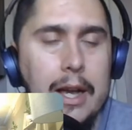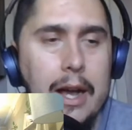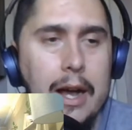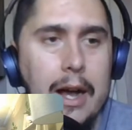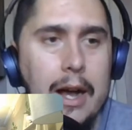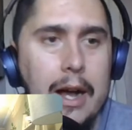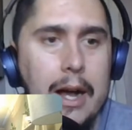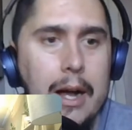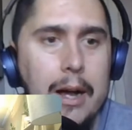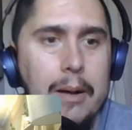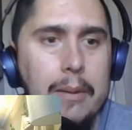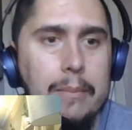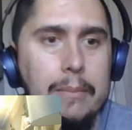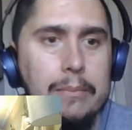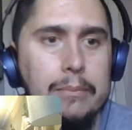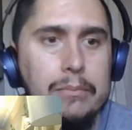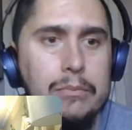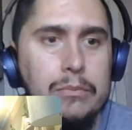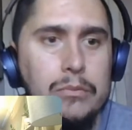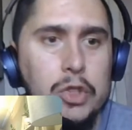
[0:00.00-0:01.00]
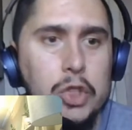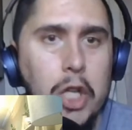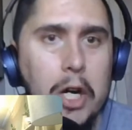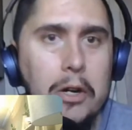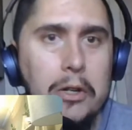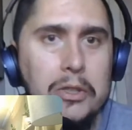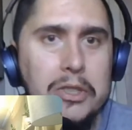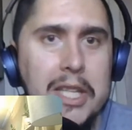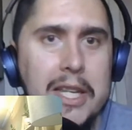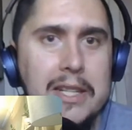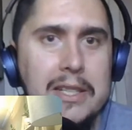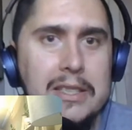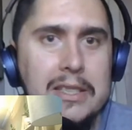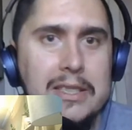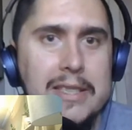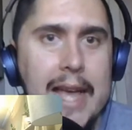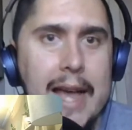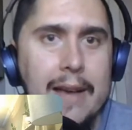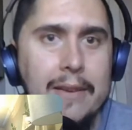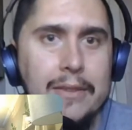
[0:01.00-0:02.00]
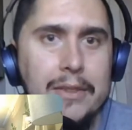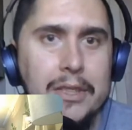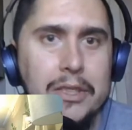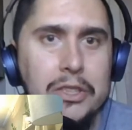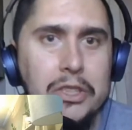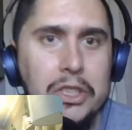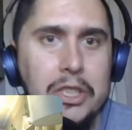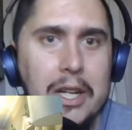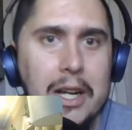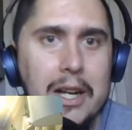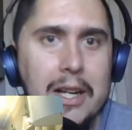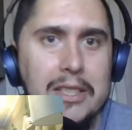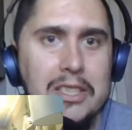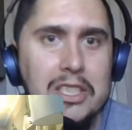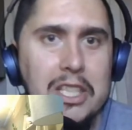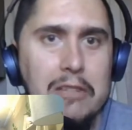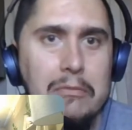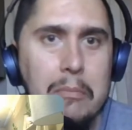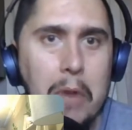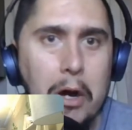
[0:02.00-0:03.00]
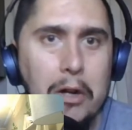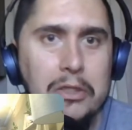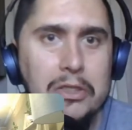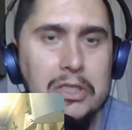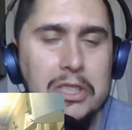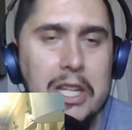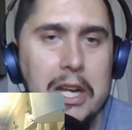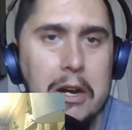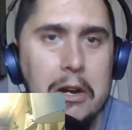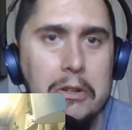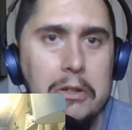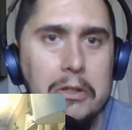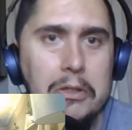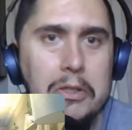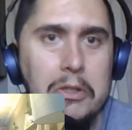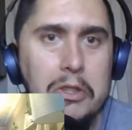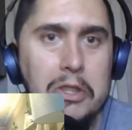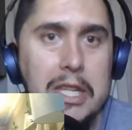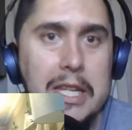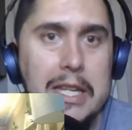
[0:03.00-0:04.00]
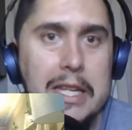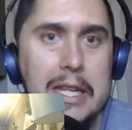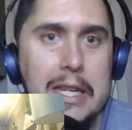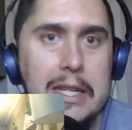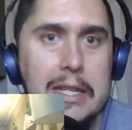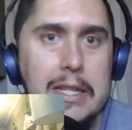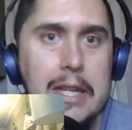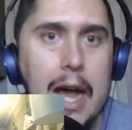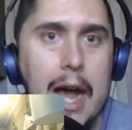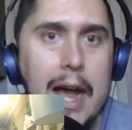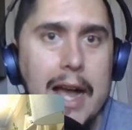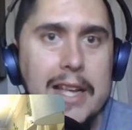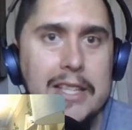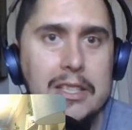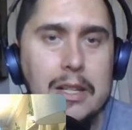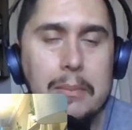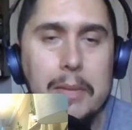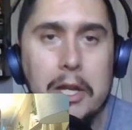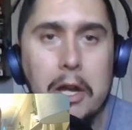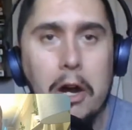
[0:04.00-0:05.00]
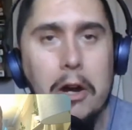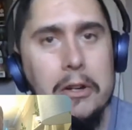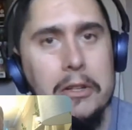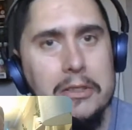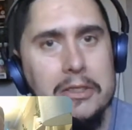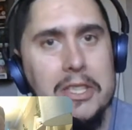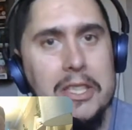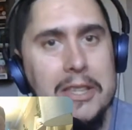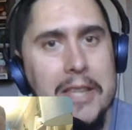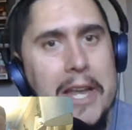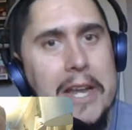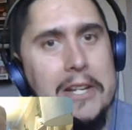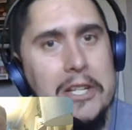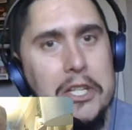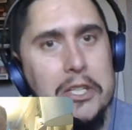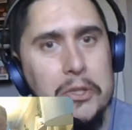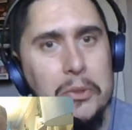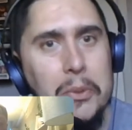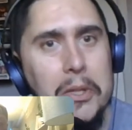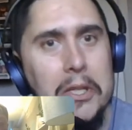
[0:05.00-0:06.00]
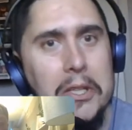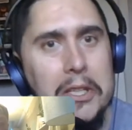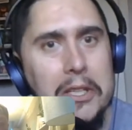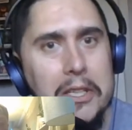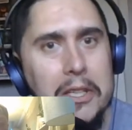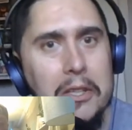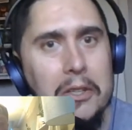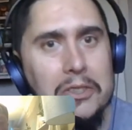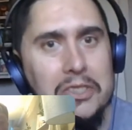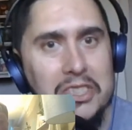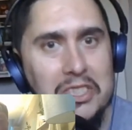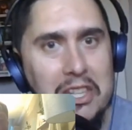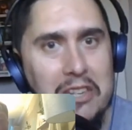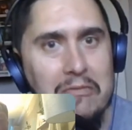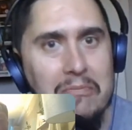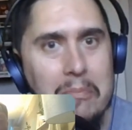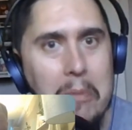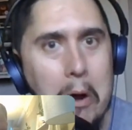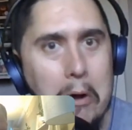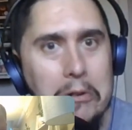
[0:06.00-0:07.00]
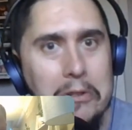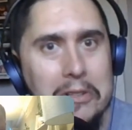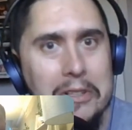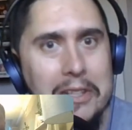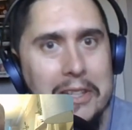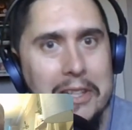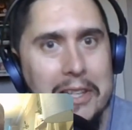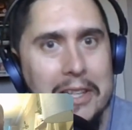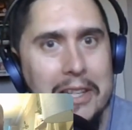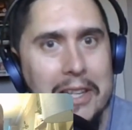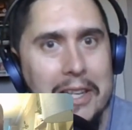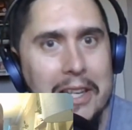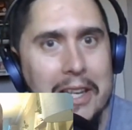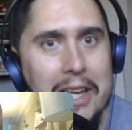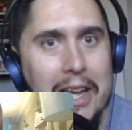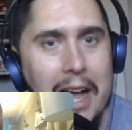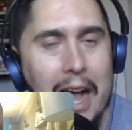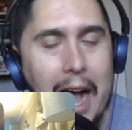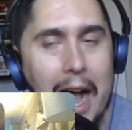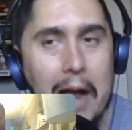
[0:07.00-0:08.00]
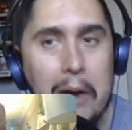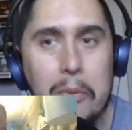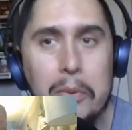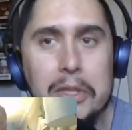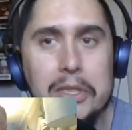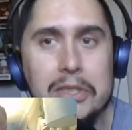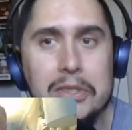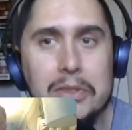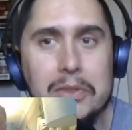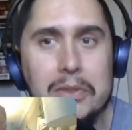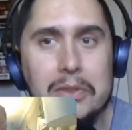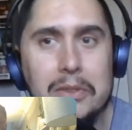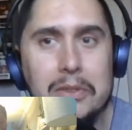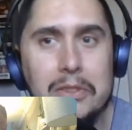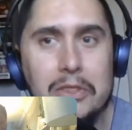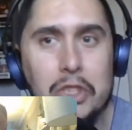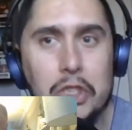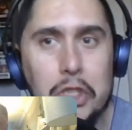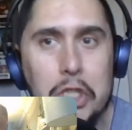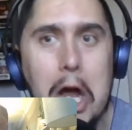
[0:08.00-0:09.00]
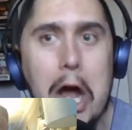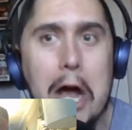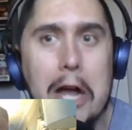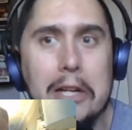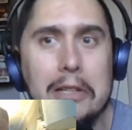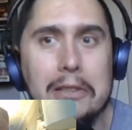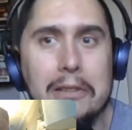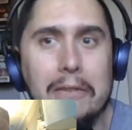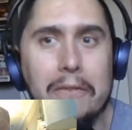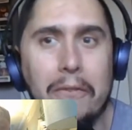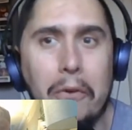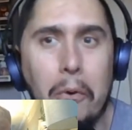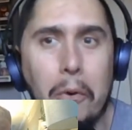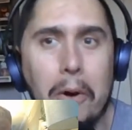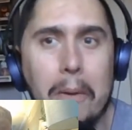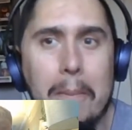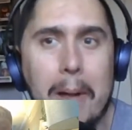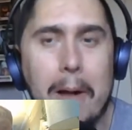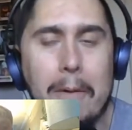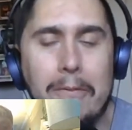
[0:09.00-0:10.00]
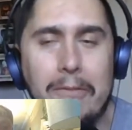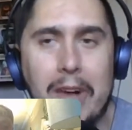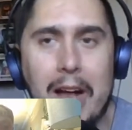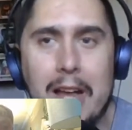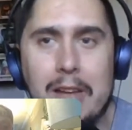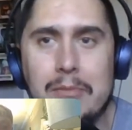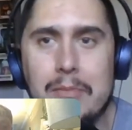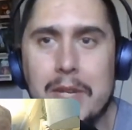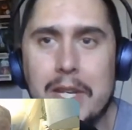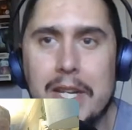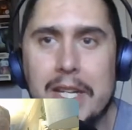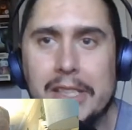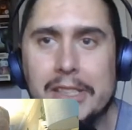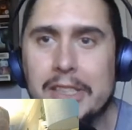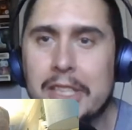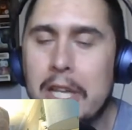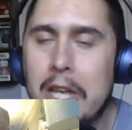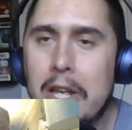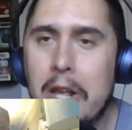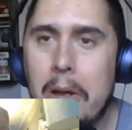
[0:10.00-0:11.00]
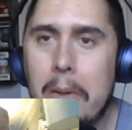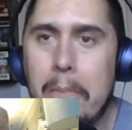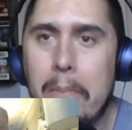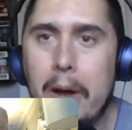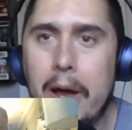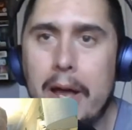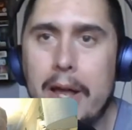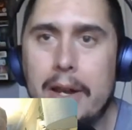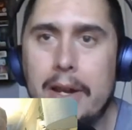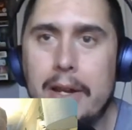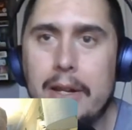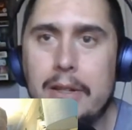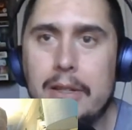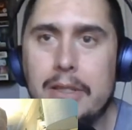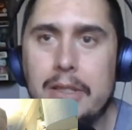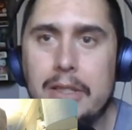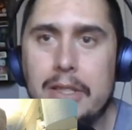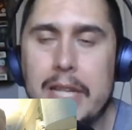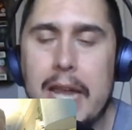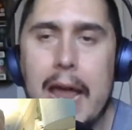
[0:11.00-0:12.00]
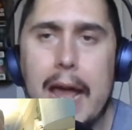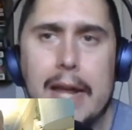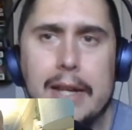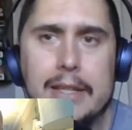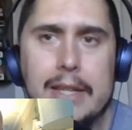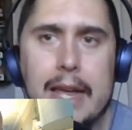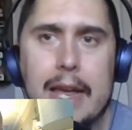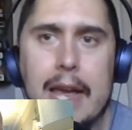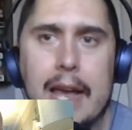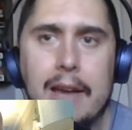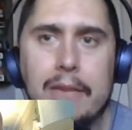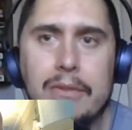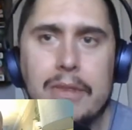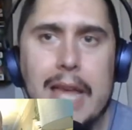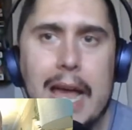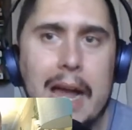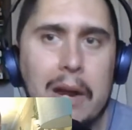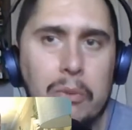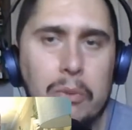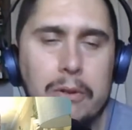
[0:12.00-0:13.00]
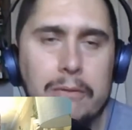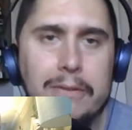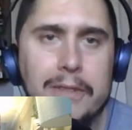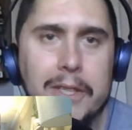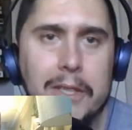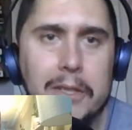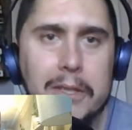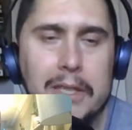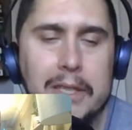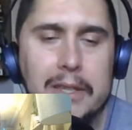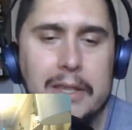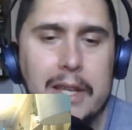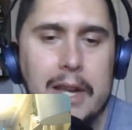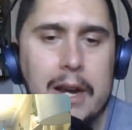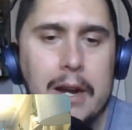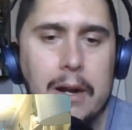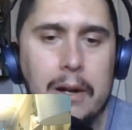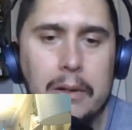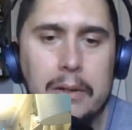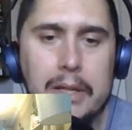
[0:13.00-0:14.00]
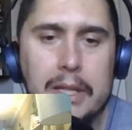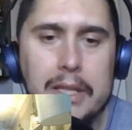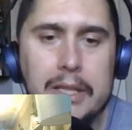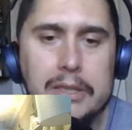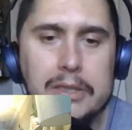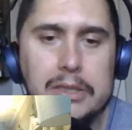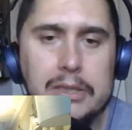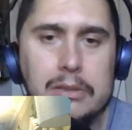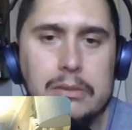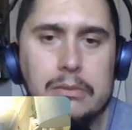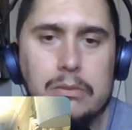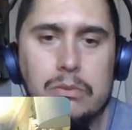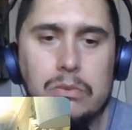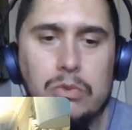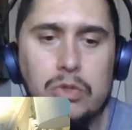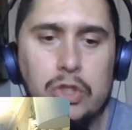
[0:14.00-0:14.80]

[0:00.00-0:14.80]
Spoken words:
Charles Hayden Savage, Steve Martin's character, and you think he dies. And I'm like, did they just really kill Steve Martin? I was shocked for about 5 minutes. But yeah, to have that reveal in there is